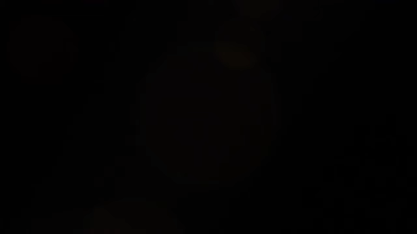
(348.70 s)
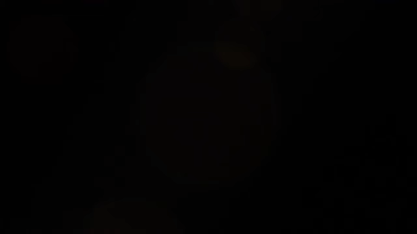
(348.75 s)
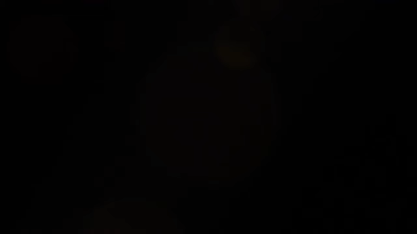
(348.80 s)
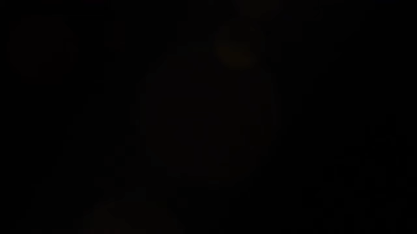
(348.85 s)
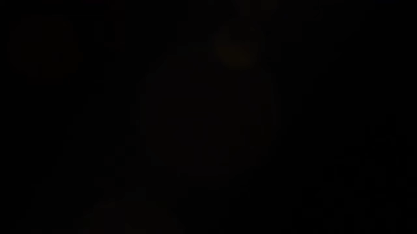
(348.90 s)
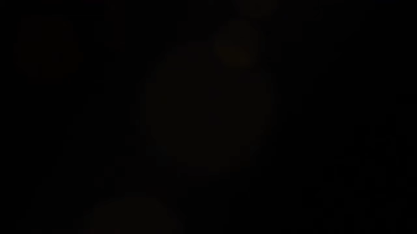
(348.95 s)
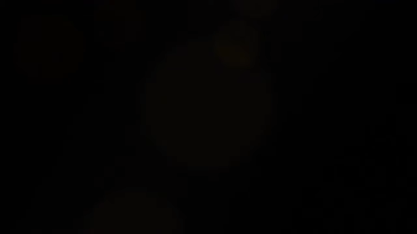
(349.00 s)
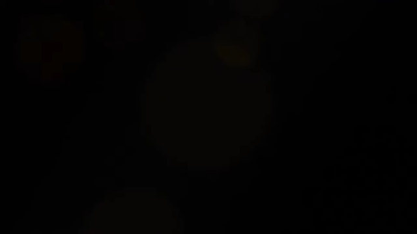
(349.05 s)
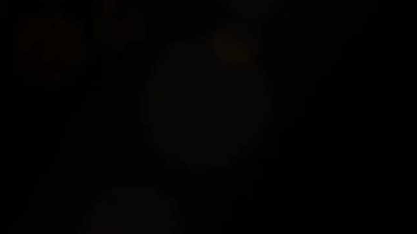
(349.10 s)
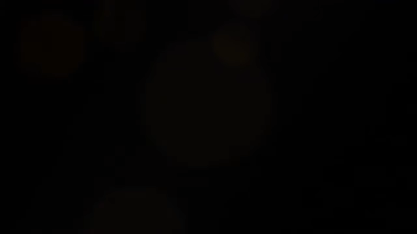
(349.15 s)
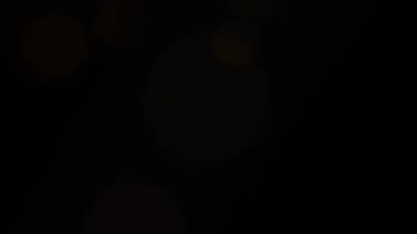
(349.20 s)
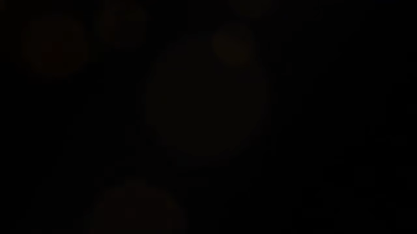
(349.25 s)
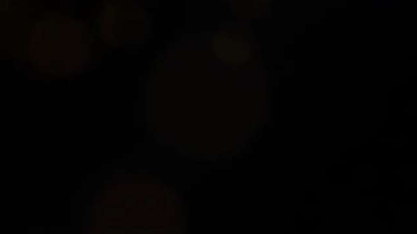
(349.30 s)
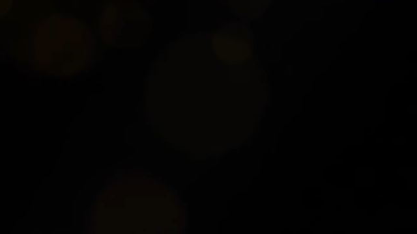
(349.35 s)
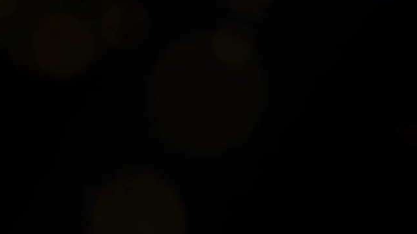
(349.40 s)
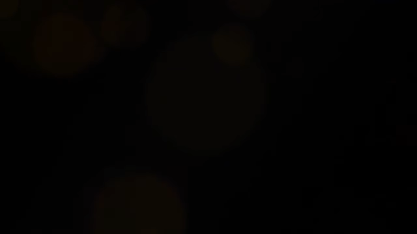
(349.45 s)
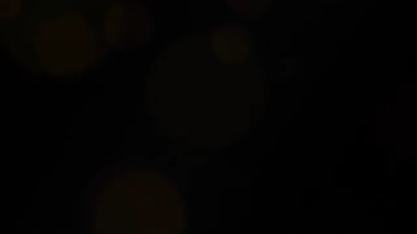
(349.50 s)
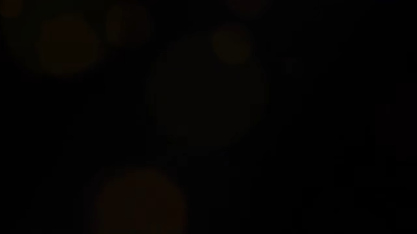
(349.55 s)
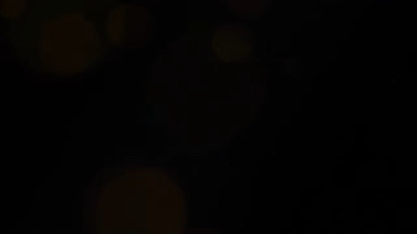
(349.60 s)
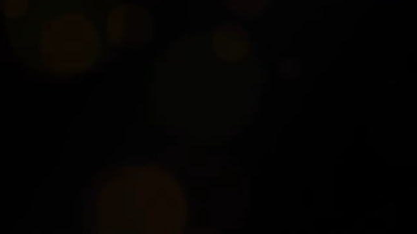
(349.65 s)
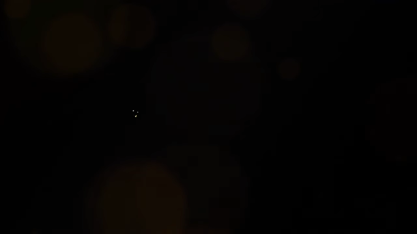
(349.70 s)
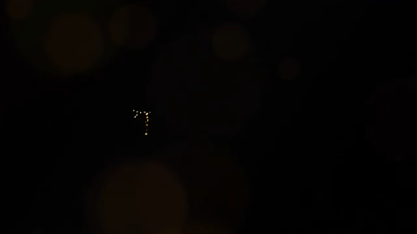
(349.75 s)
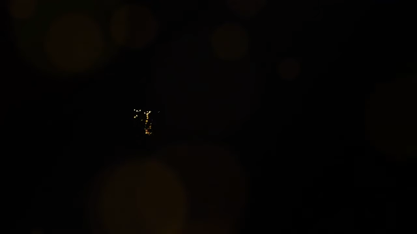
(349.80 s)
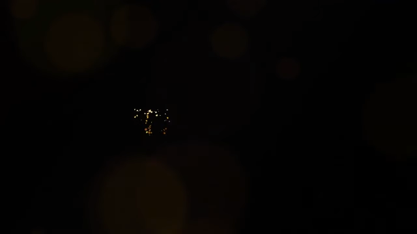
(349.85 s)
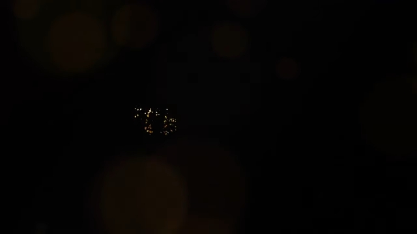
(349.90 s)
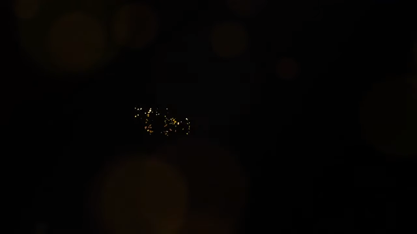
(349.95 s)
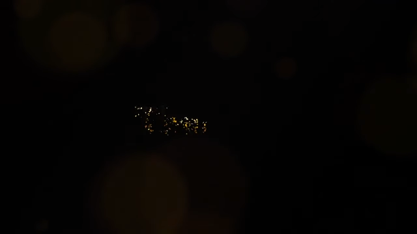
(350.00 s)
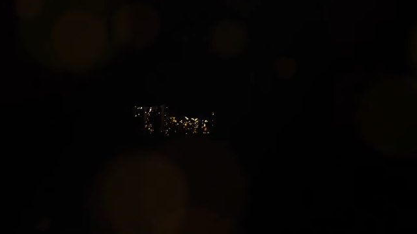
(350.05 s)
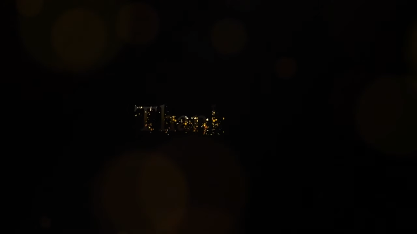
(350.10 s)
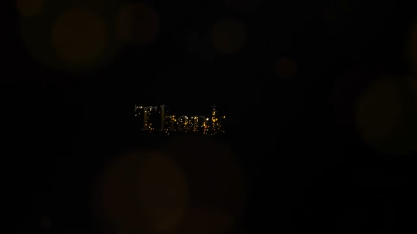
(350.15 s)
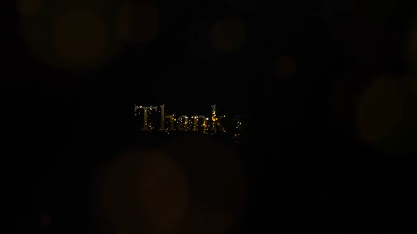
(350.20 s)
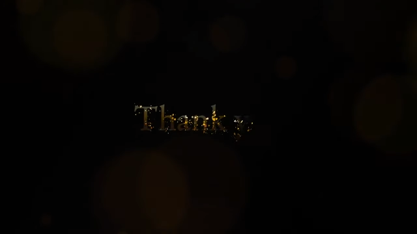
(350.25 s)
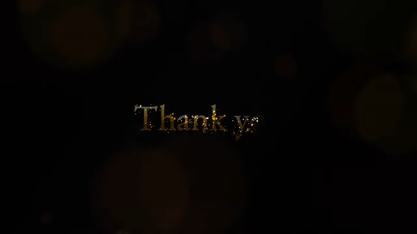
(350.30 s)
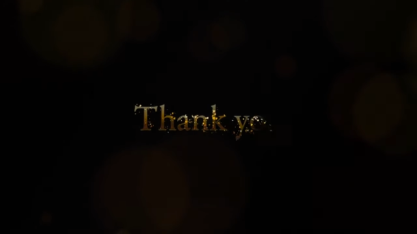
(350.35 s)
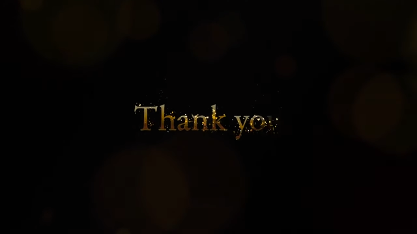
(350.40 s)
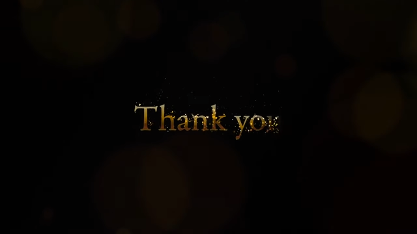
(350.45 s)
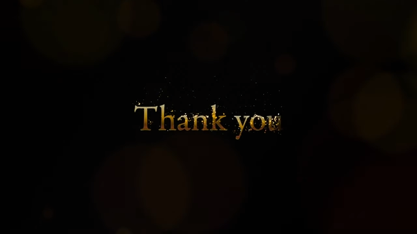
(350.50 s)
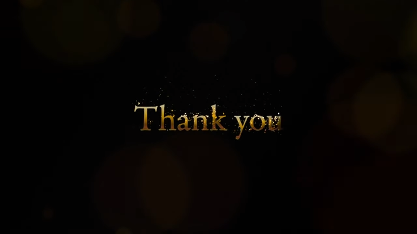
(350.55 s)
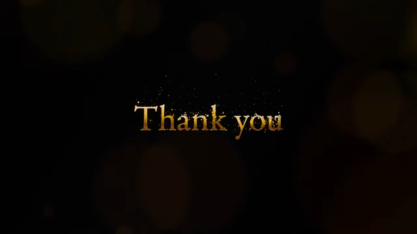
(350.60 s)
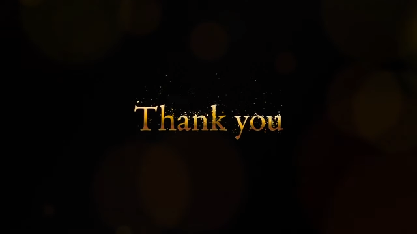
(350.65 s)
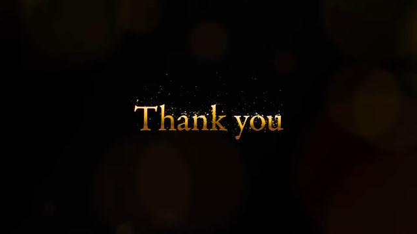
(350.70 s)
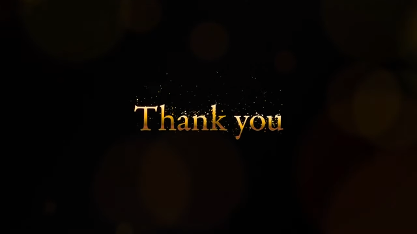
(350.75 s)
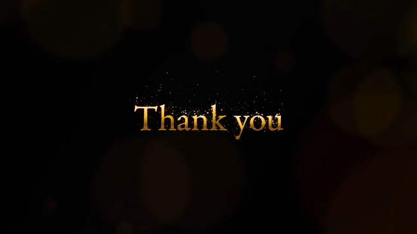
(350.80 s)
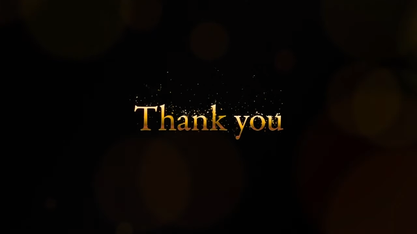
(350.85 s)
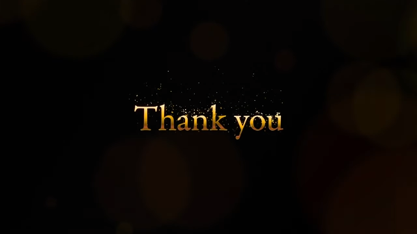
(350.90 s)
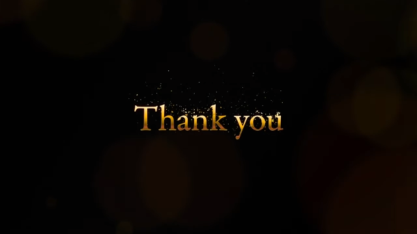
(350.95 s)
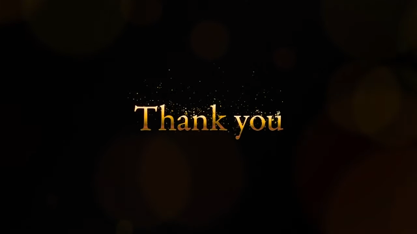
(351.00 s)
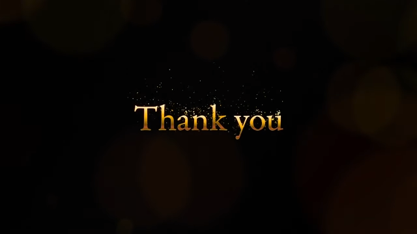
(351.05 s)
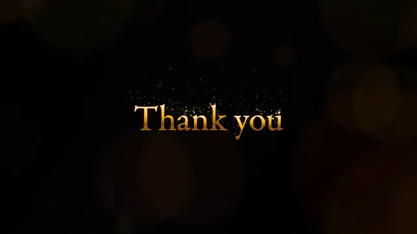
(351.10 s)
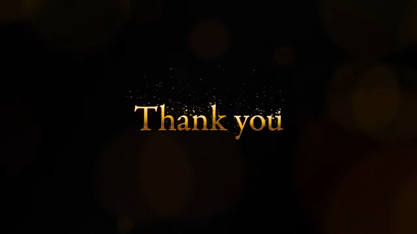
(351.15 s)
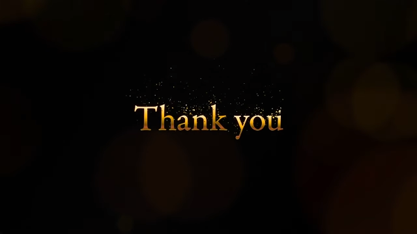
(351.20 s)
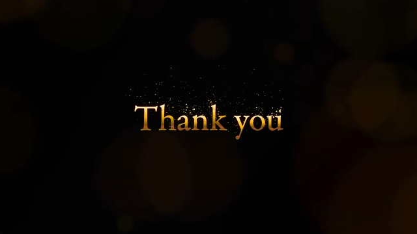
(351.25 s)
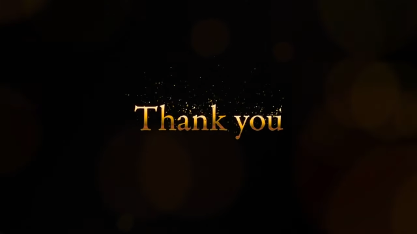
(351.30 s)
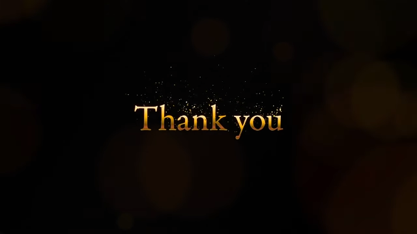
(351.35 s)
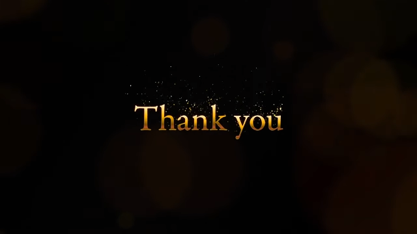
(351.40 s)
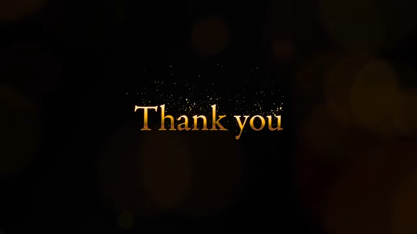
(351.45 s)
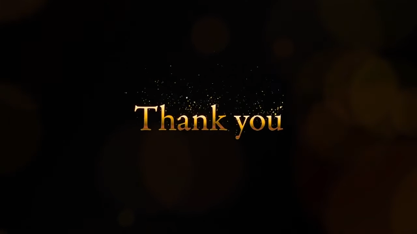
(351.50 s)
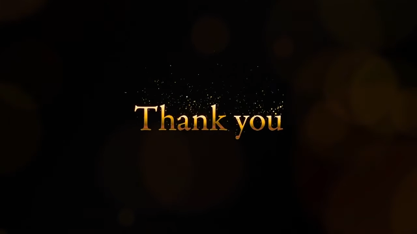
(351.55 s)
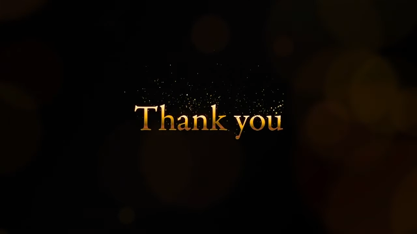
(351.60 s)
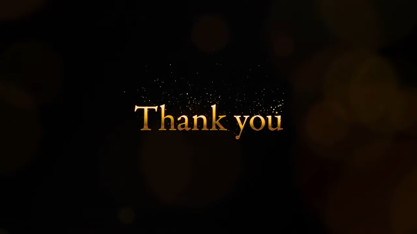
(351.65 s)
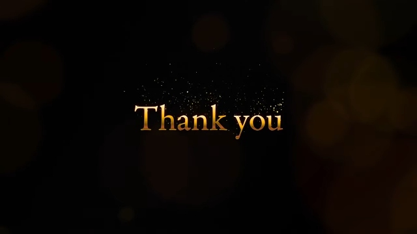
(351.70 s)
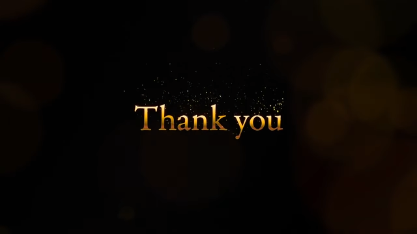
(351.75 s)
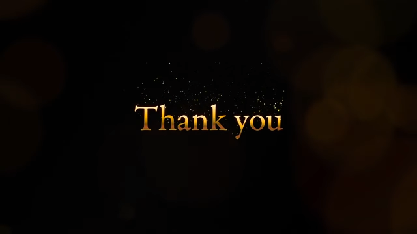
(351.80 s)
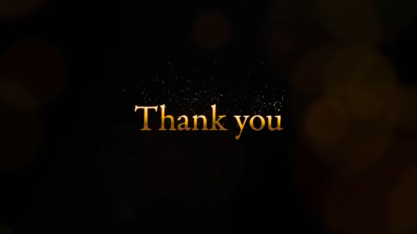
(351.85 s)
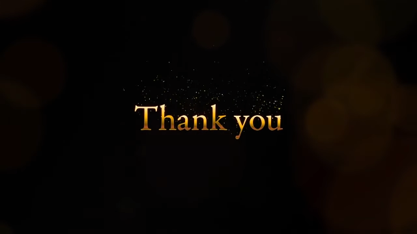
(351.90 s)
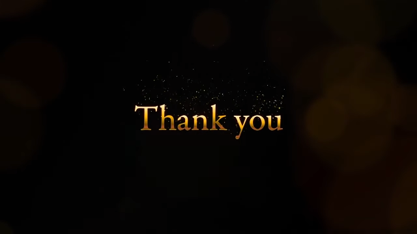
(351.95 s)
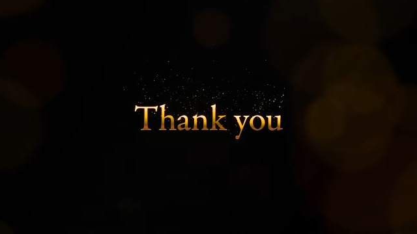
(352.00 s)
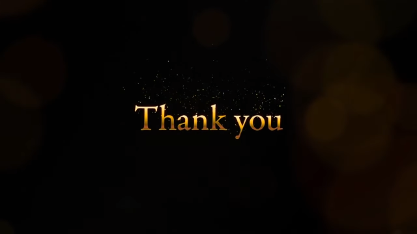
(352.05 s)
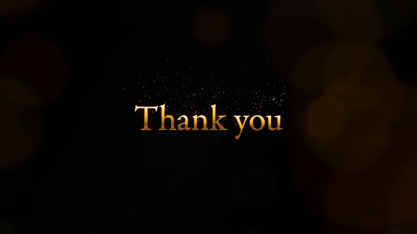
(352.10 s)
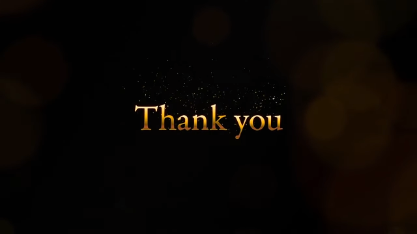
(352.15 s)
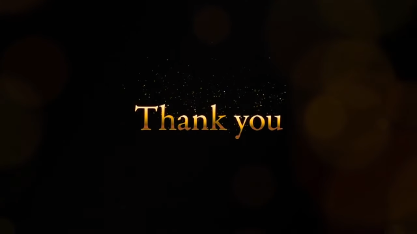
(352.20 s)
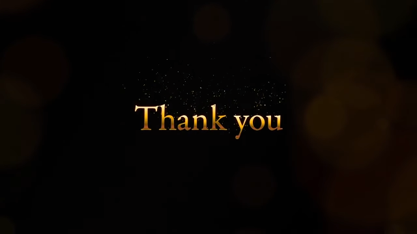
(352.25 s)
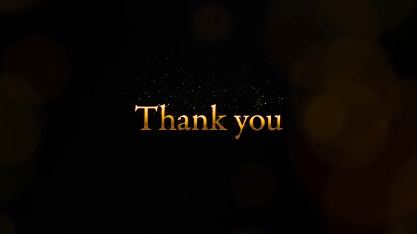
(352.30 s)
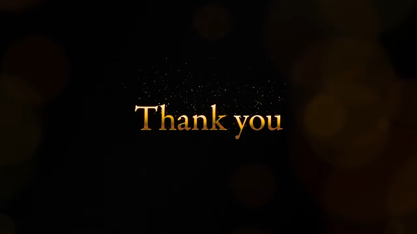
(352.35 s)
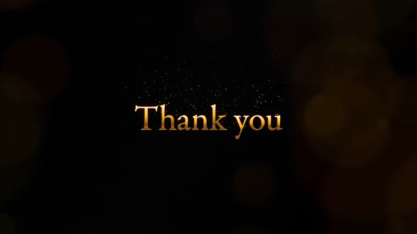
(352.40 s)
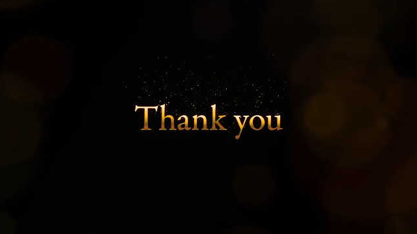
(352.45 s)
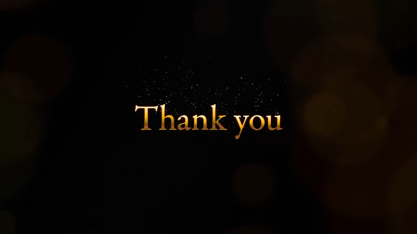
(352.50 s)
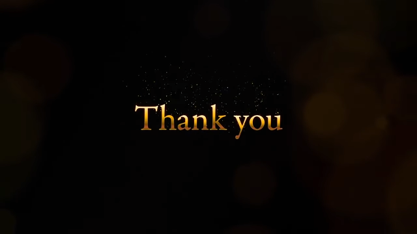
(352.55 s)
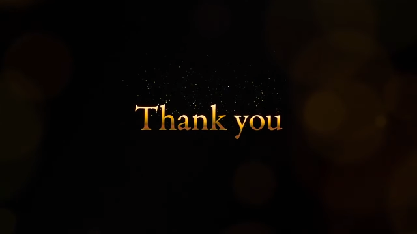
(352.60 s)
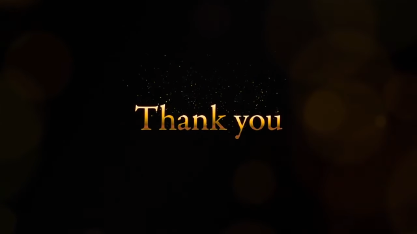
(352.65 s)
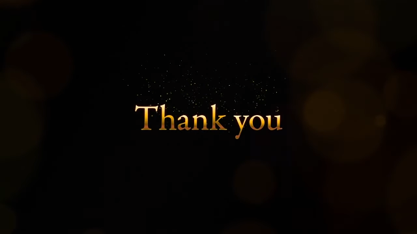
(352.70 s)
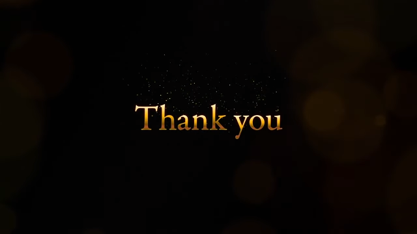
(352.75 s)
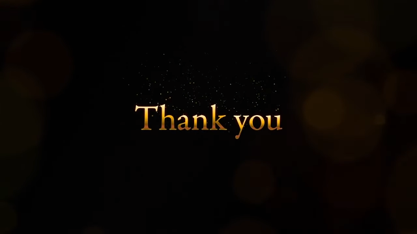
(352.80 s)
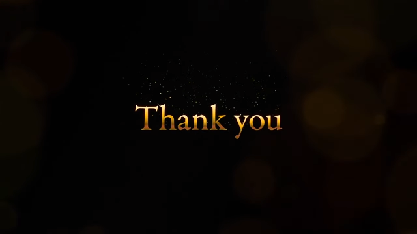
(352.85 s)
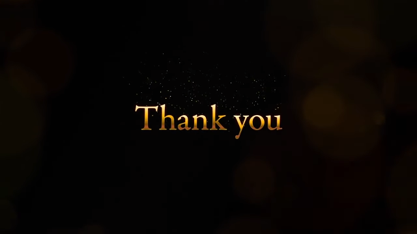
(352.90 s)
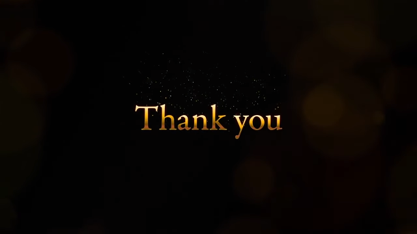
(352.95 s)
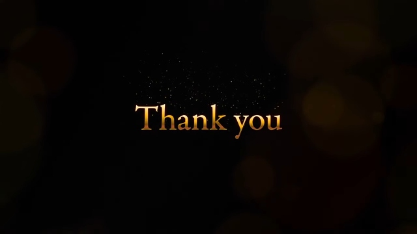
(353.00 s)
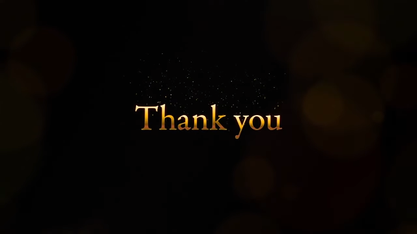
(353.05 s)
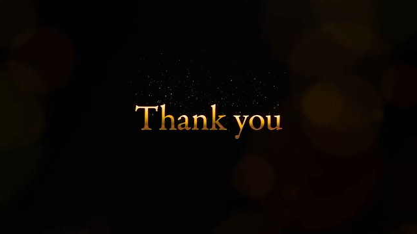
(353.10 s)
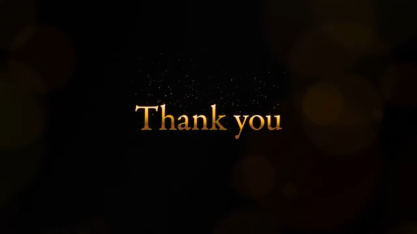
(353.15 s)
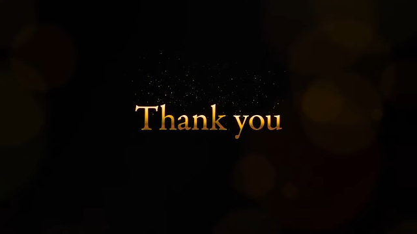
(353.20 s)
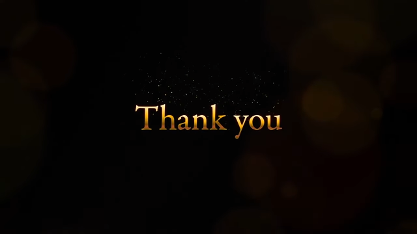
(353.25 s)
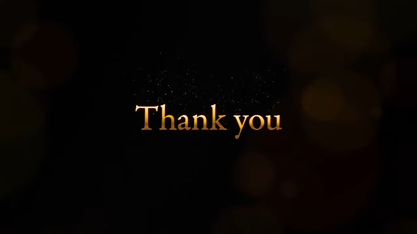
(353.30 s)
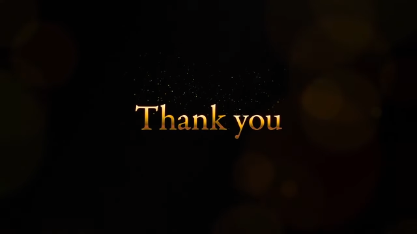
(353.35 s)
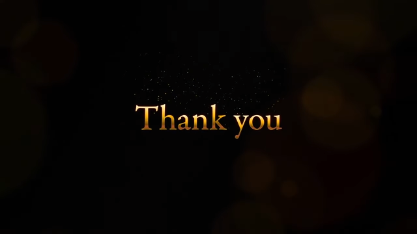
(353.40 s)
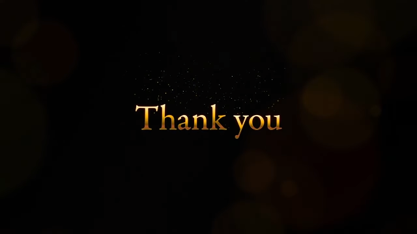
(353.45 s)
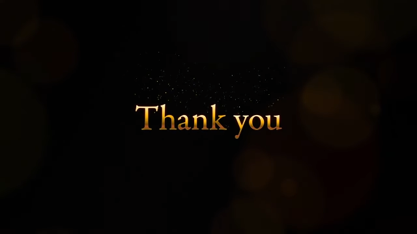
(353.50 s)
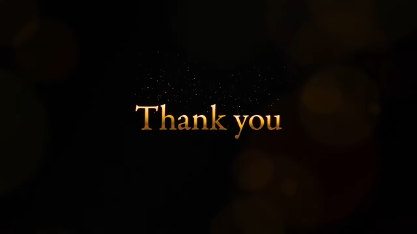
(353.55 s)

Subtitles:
Nobody's mouth can be seen.